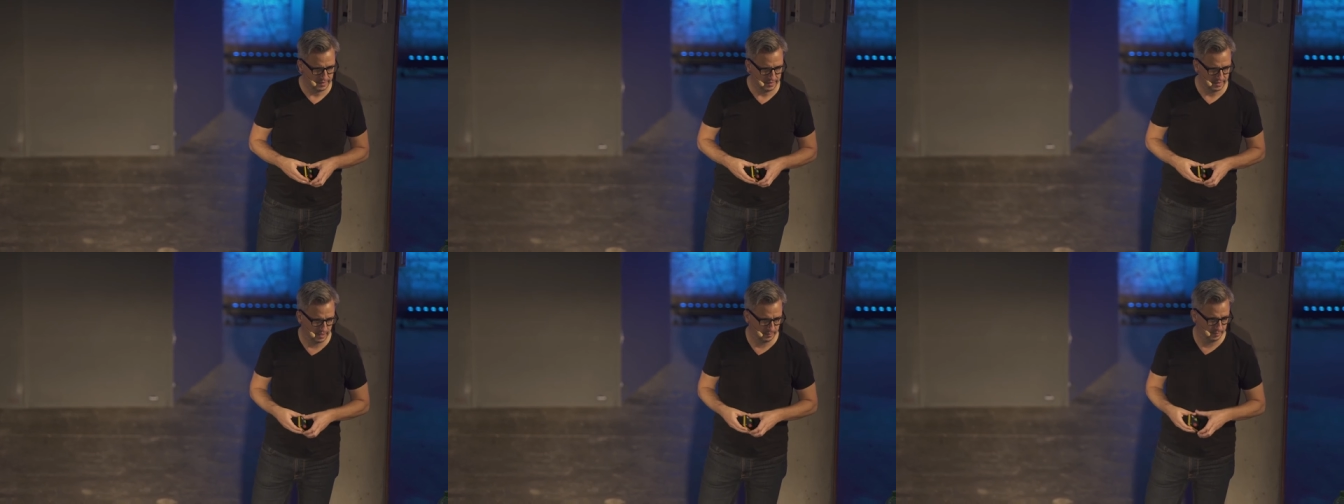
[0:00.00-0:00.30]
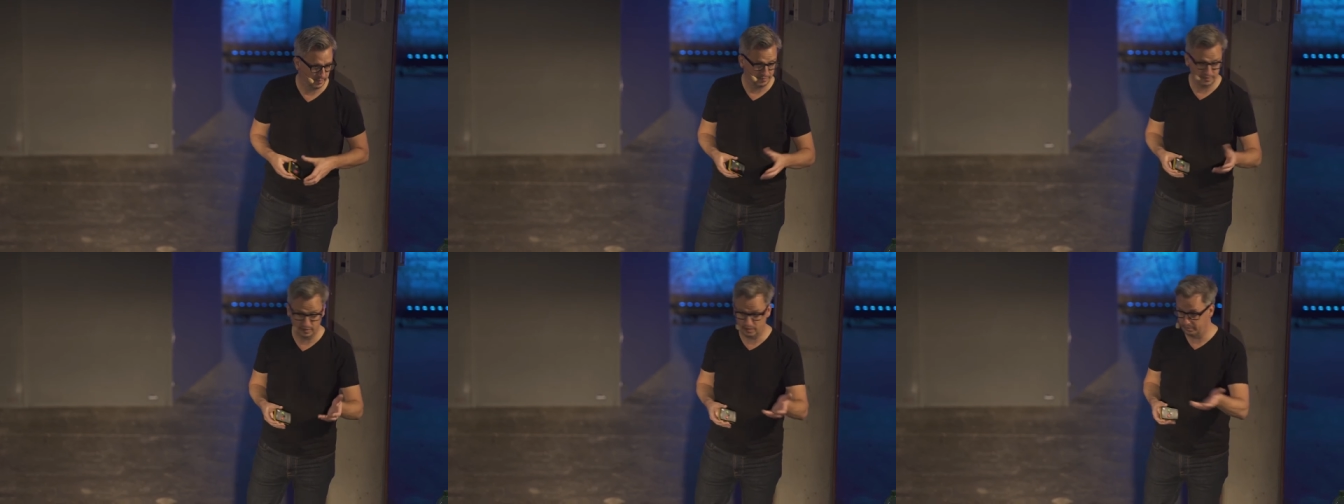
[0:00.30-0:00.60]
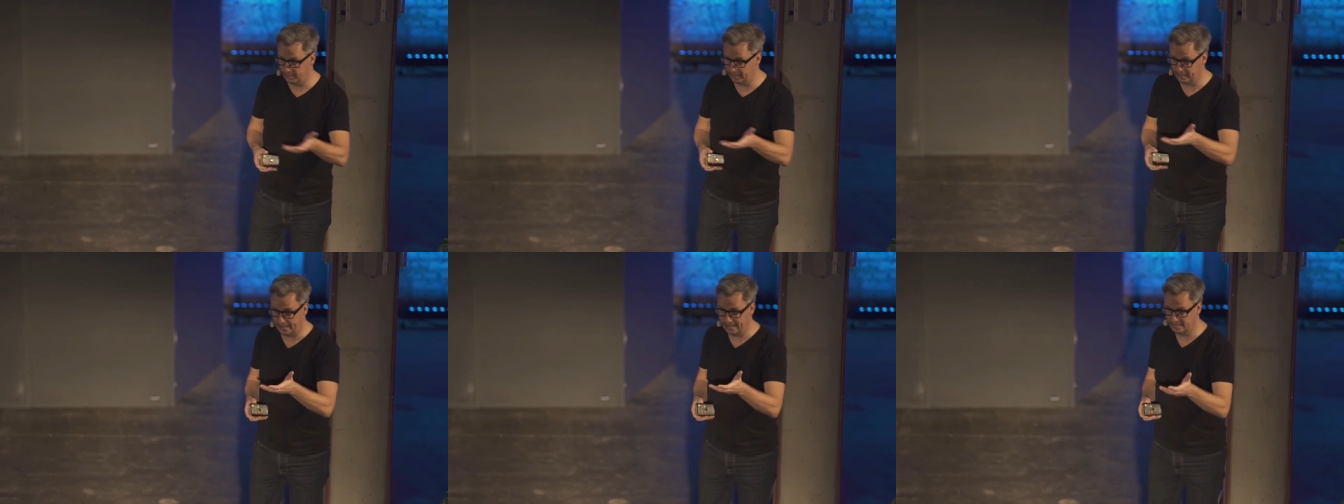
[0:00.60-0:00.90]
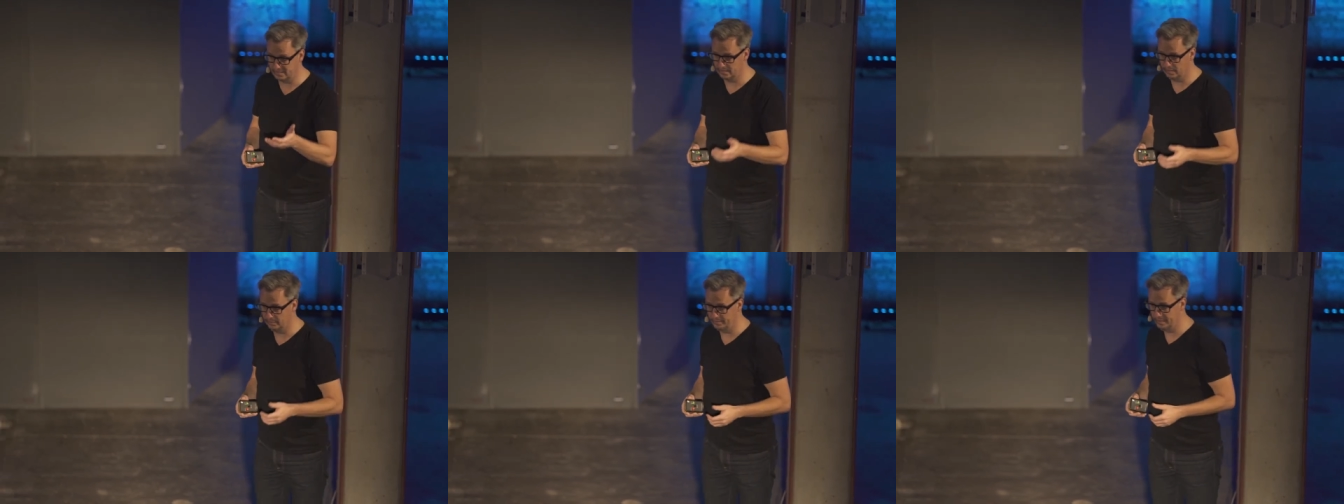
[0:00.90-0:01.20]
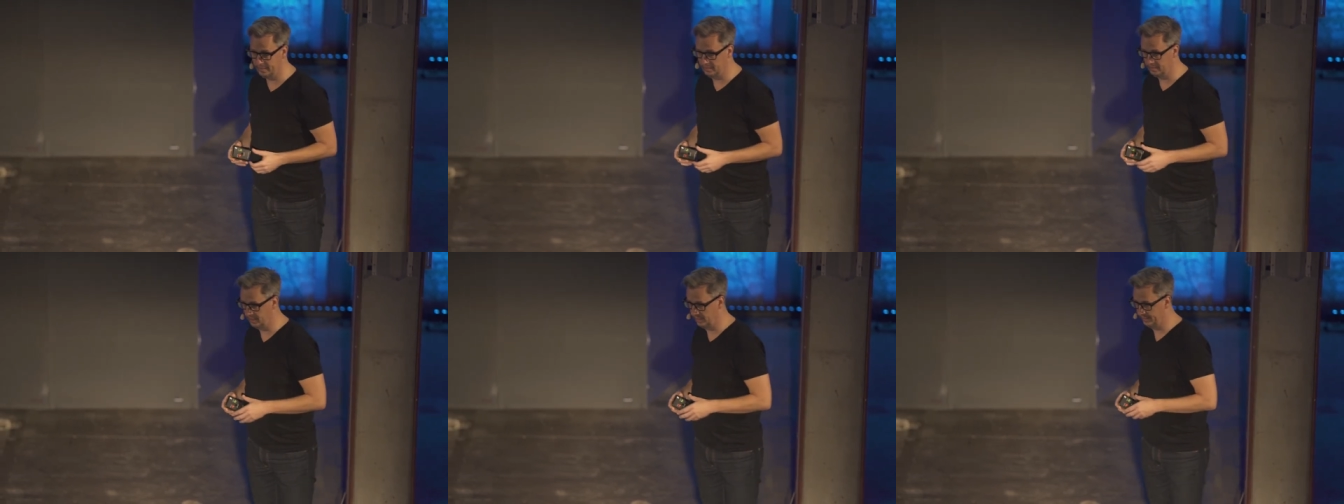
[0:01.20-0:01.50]
Um, if anybody has an
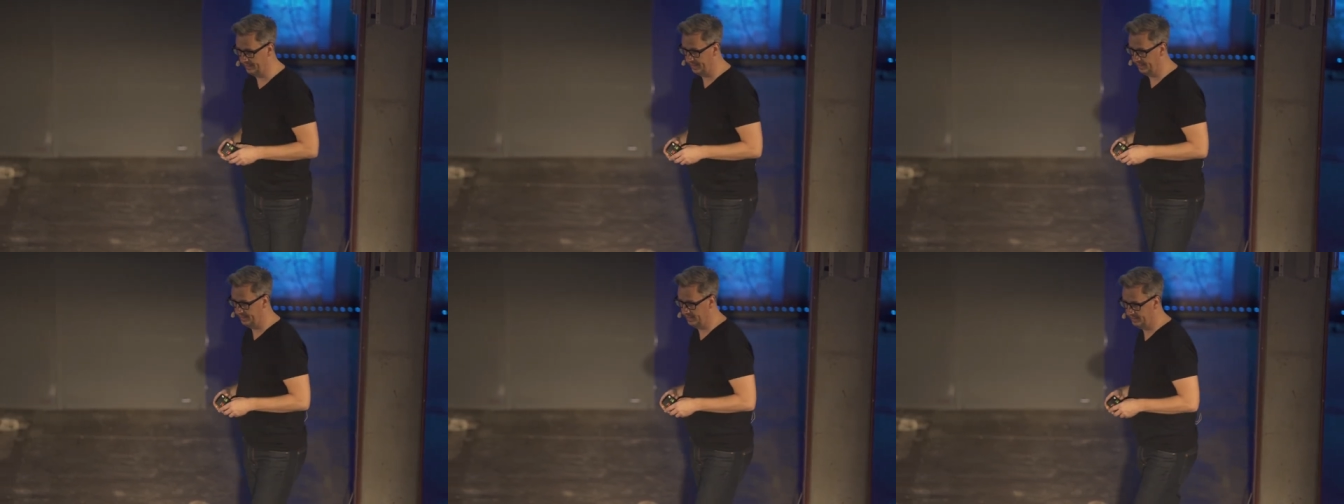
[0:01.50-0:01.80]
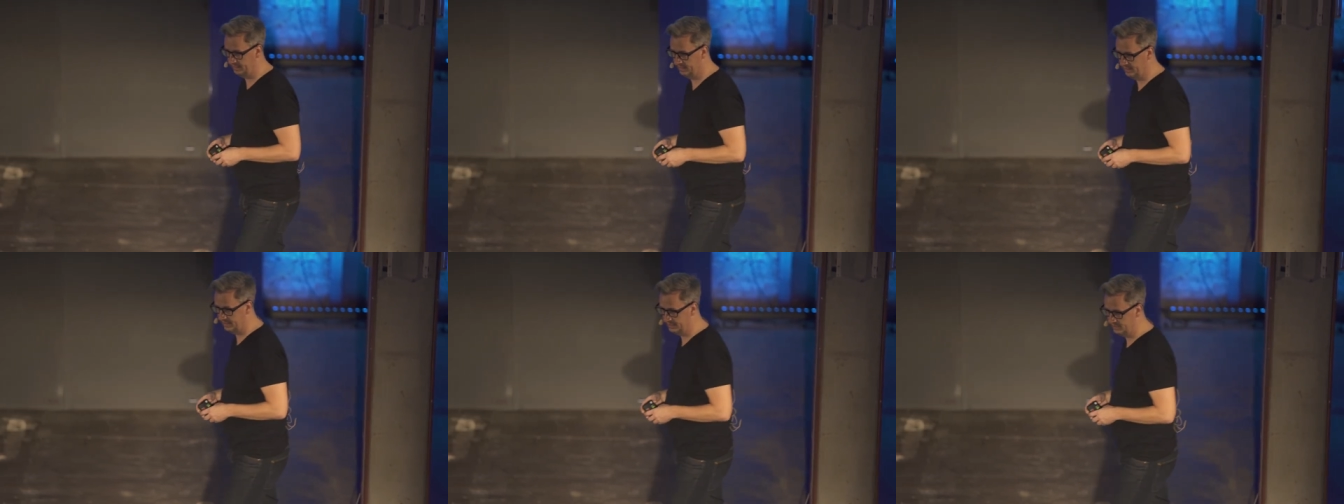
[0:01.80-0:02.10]
opinion on that, I'd,